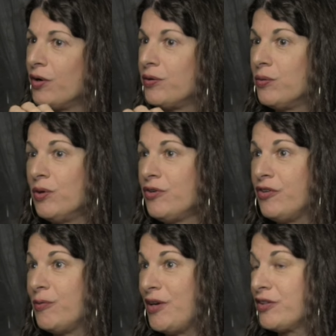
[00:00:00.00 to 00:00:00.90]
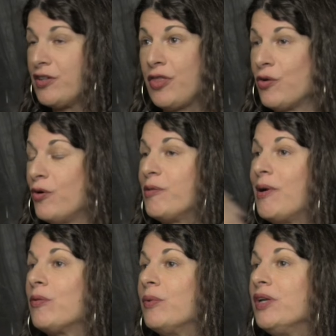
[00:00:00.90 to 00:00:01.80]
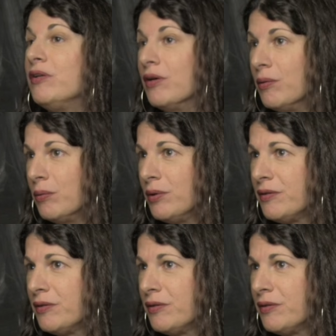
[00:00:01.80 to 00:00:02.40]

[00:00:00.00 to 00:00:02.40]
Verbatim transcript: on whores is basically throwing them out the window.